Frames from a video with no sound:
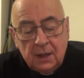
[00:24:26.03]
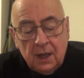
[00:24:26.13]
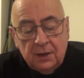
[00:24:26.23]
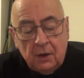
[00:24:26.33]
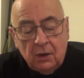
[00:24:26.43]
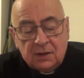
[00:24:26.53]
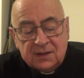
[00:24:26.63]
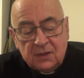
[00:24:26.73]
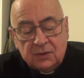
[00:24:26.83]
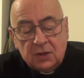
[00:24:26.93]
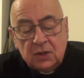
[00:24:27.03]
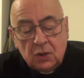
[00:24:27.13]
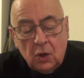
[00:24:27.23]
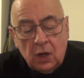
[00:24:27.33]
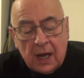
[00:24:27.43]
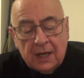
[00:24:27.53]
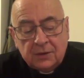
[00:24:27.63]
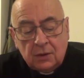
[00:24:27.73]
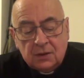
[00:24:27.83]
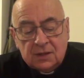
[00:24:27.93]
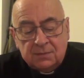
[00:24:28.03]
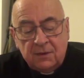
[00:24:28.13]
and also to young adults